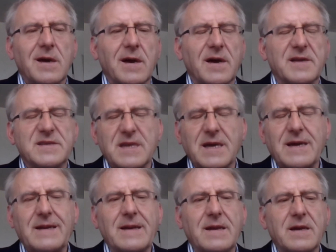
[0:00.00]
And
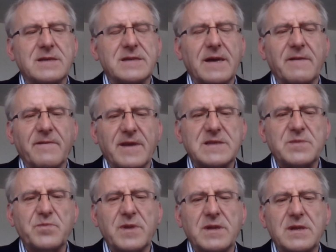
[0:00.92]
then the
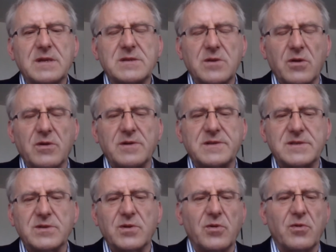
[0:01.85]
investment is
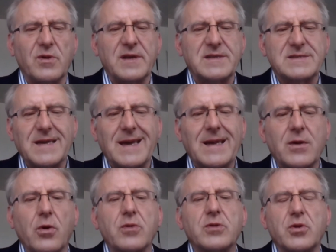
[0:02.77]
also, let's say,
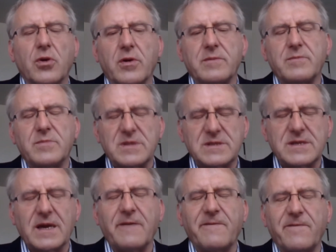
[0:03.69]
long-term
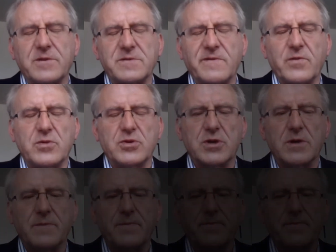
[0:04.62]
safe for the future.